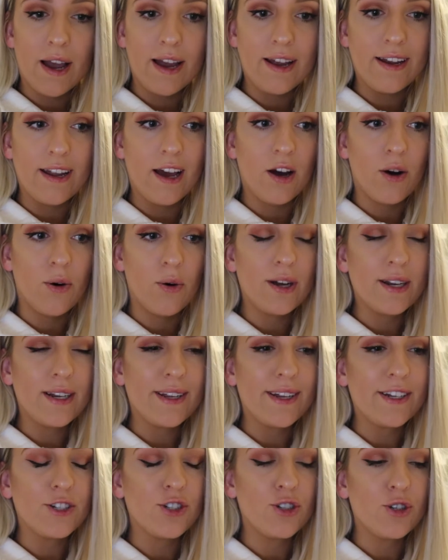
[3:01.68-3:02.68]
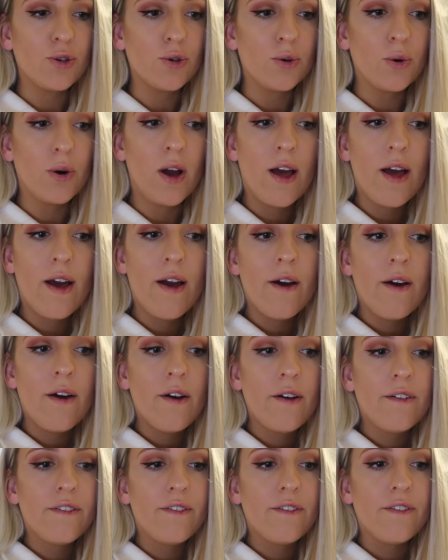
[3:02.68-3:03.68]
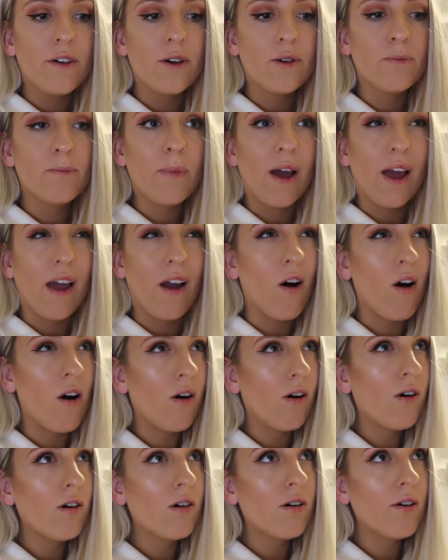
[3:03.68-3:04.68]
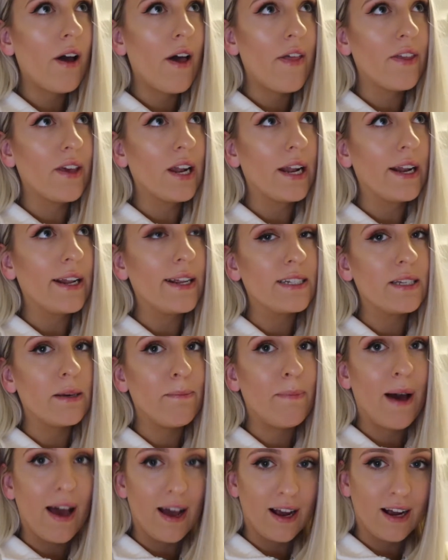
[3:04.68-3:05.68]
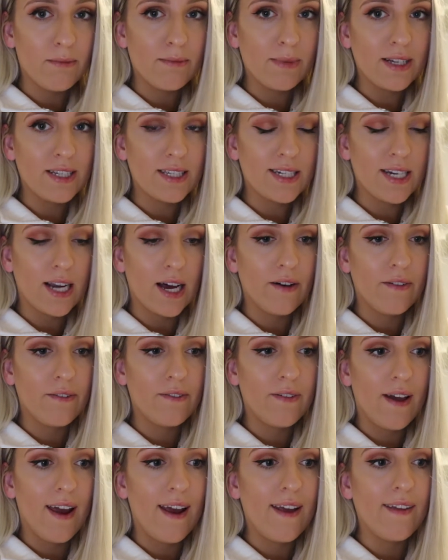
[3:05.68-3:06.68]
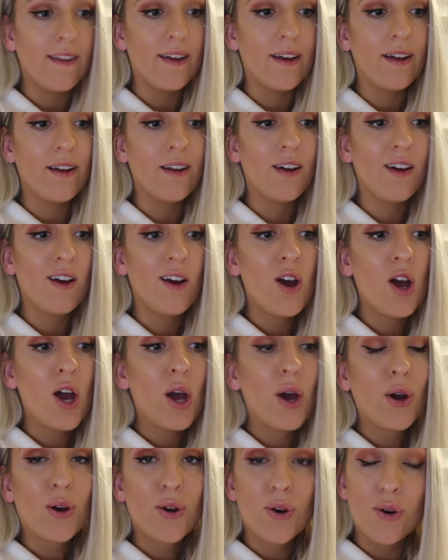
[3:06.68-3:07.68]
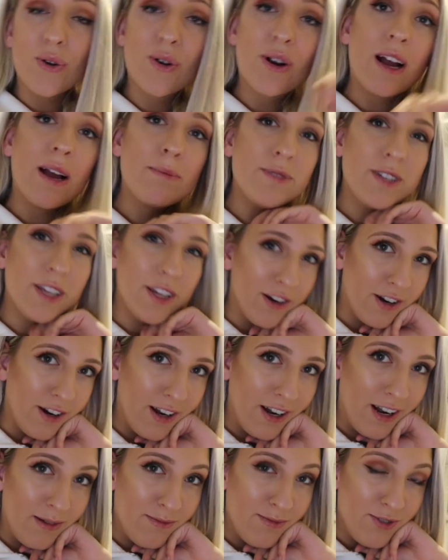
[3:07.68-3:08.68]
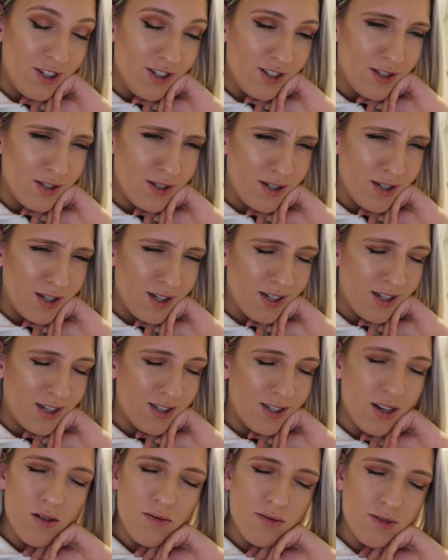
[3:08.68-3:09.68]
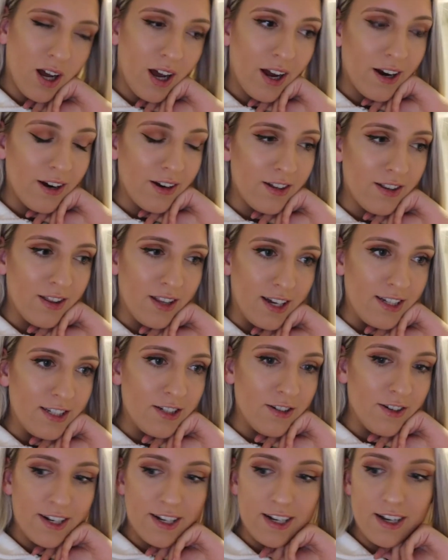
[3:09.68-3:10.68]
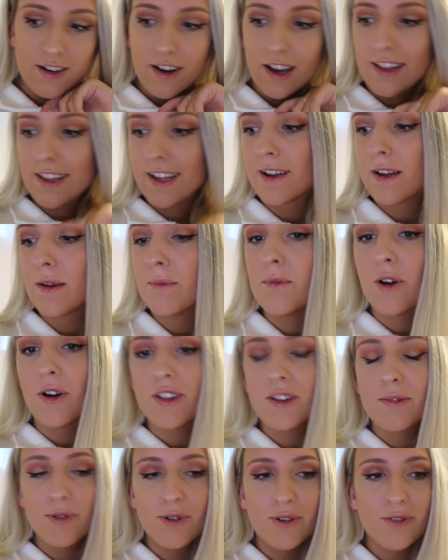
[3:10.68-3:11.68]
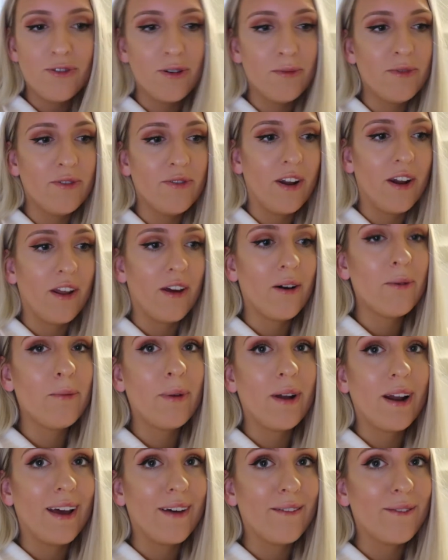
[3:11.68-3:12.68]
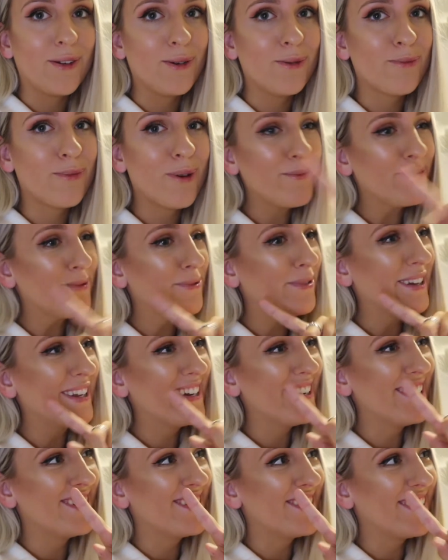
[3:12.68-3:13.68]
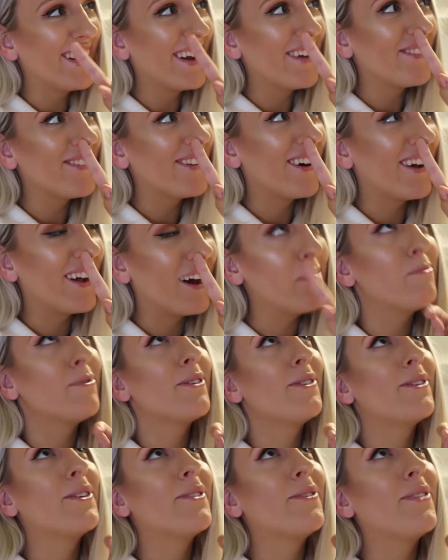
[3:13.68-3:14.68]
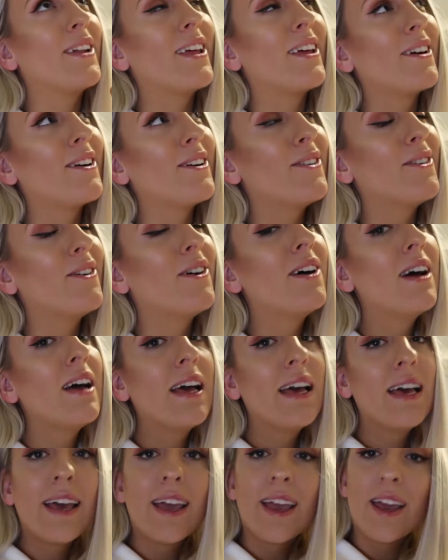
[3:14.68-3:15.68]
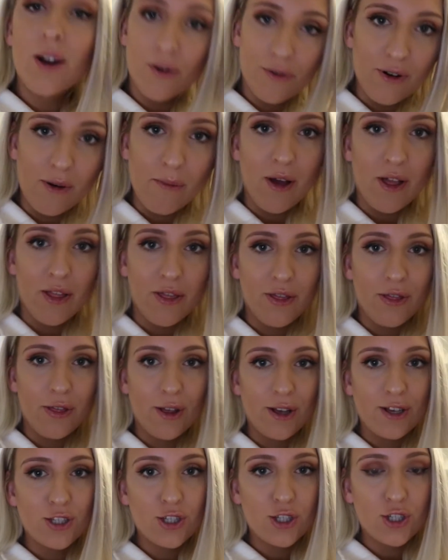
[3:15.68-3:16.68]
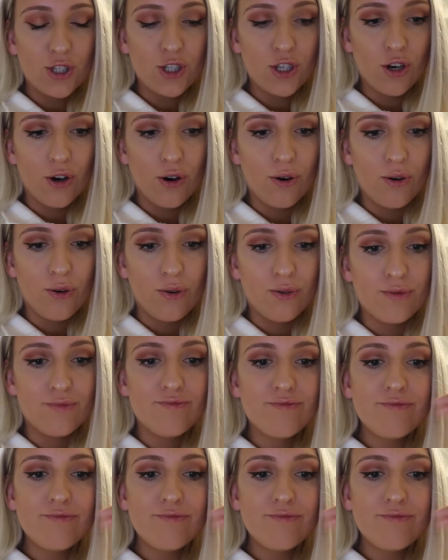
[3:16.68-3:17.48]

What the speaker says: I now need to film my haul and then I need to pack up my stuff and then go grab dinner. And I'm just so tired and lazy right now. I'm not in the mood to film a video, but as you probably know, I have not uploaded a video in over a month. So